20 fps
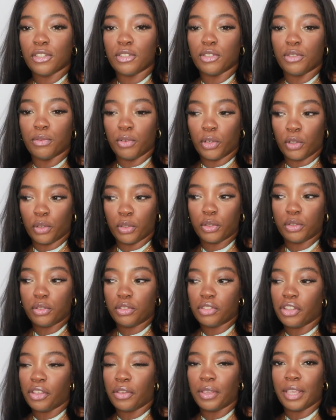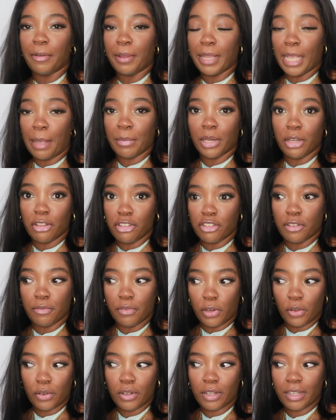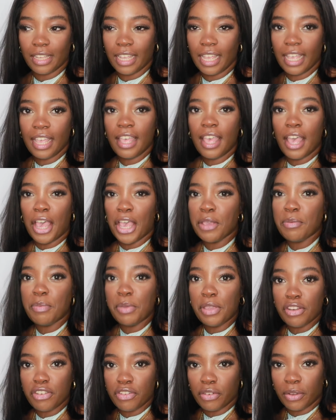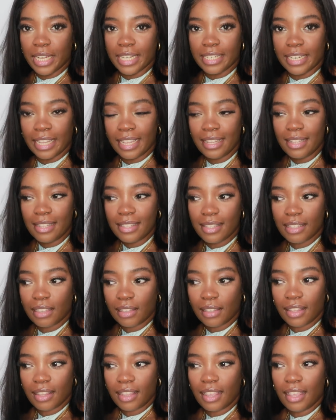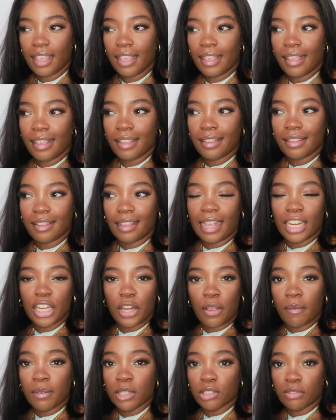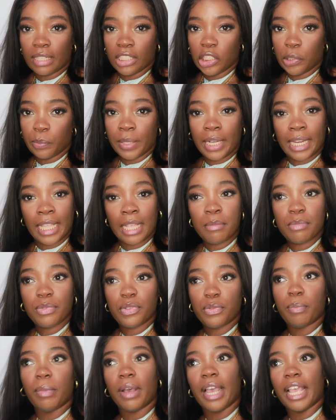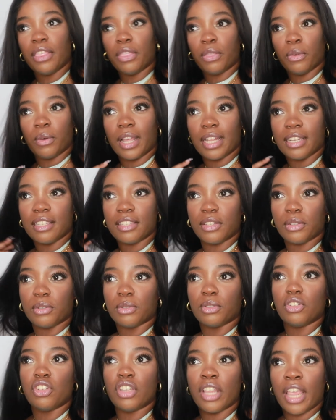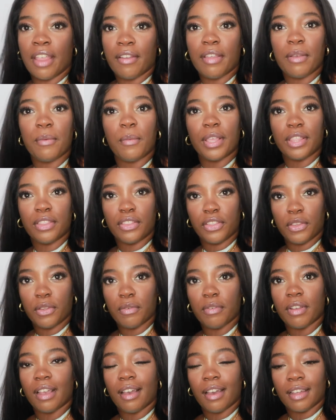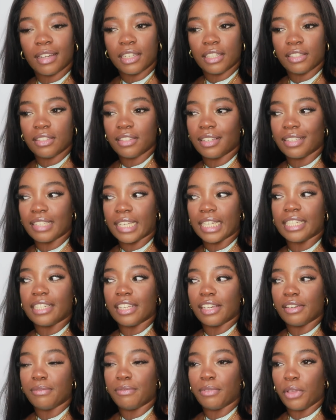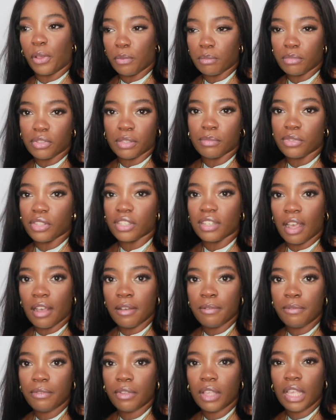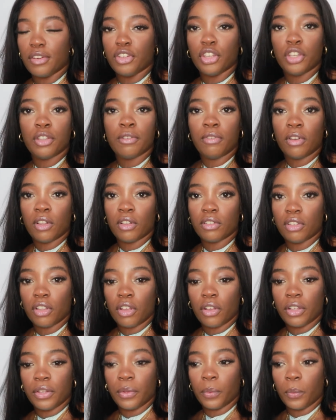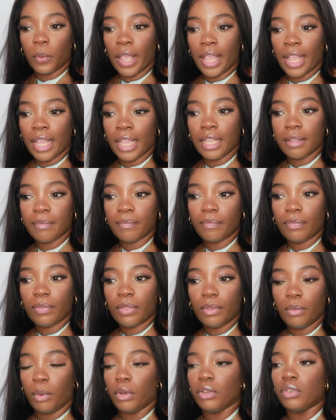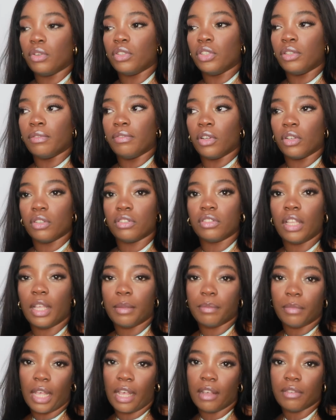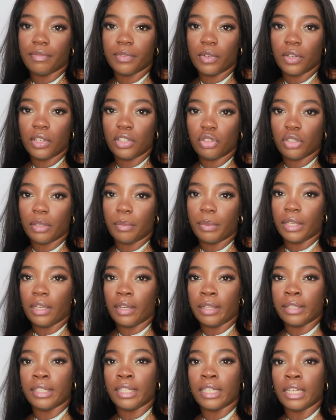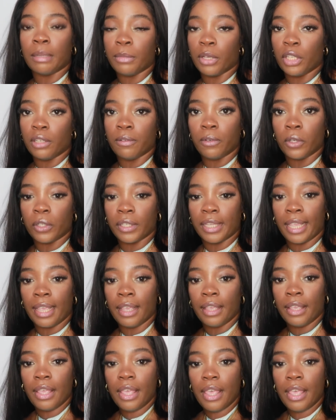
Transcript: the vlog, so here I am closing the vlog. I hope you enjoyed it. I know it was random clips, but I thought I'd still share it with you regardless, because I did film some stuff. New vlogs are on the way. well, not new vlogs. I've got a trip in London, I'm gonna vlog it